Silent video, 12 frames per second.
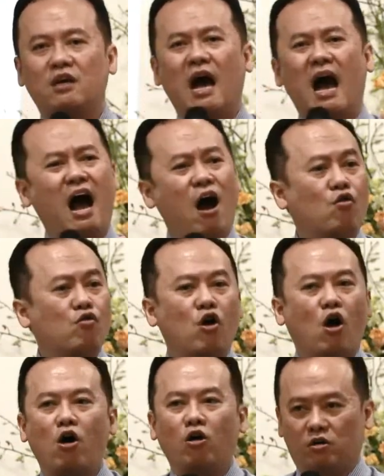how
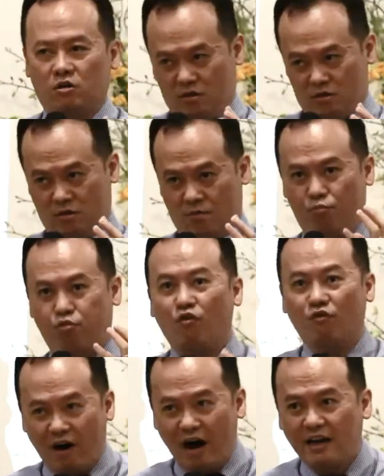God
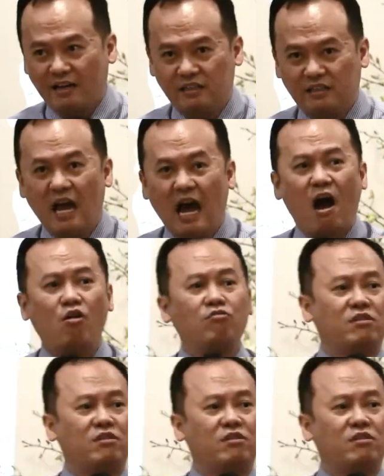provides. How